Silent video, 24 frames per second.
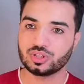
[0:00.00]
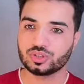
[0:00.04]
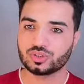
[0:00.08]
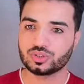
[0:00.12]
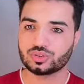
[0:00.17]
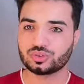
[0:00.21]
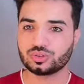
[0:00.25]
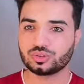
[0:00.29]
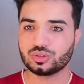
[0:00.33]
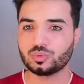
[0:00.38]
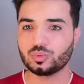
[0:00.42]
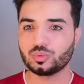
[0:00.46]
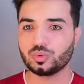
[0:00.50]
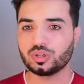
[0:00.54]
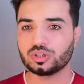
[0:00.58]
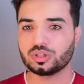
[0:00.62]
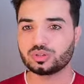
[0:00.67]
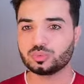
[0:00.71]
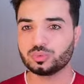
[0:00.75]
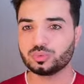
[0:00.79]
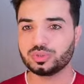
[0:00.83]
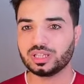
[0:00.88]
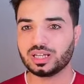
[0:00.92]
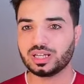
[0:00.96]
so
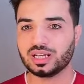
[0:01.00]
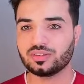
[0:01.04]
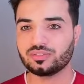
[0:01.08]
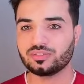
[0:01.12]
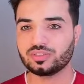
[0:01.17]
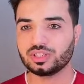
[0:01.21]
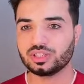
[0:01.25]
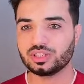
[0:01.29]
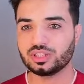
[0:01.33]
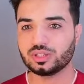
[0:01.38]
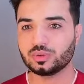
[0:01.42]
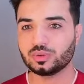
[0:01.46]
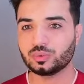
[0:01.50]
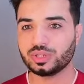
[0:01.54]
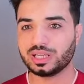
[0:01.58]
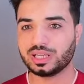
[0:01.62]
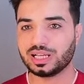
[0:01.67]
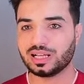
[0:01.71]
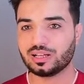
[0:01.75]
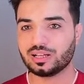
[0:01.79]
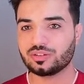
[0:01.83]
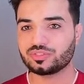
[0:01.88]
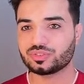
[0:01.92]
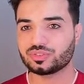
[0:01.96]
what we have in here we
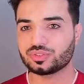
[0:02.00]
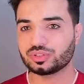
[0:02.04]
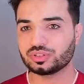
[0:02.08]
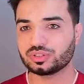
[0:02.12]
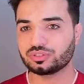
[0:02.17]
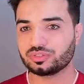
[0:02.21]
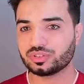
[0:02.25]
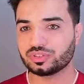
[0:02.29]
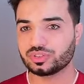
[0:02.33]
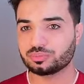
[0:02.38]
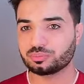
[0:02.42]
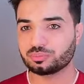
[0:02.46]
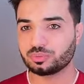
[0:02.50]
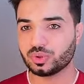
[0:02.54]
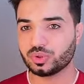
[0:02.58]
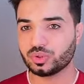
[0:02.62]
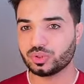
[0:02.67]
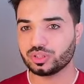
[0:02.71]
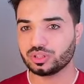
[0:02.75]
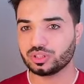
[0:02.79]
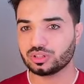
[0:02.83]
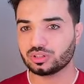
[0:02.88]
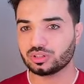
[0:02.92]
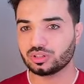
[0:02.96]
have surface
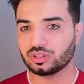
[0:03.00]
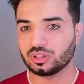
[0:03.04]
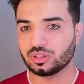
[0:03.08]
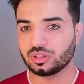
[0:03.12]
point